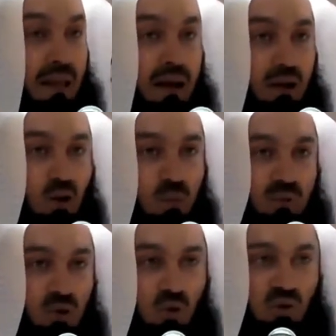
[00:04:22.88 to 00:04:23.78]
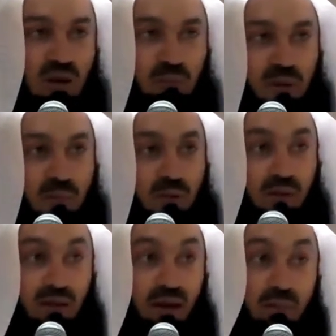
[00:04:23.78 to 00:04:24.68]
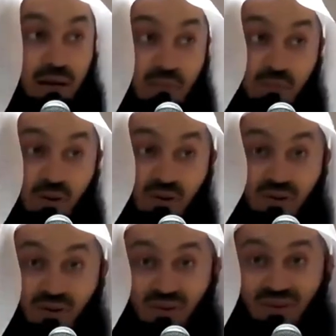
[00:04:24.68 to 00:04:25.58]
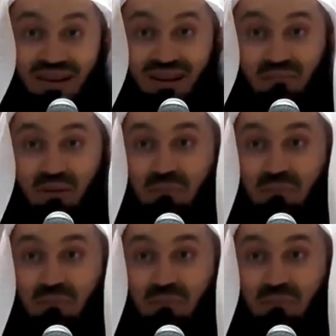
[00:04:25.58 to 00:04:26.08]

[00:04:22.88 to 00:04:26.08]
I hope so. Some people, when they become old, oh, they are a big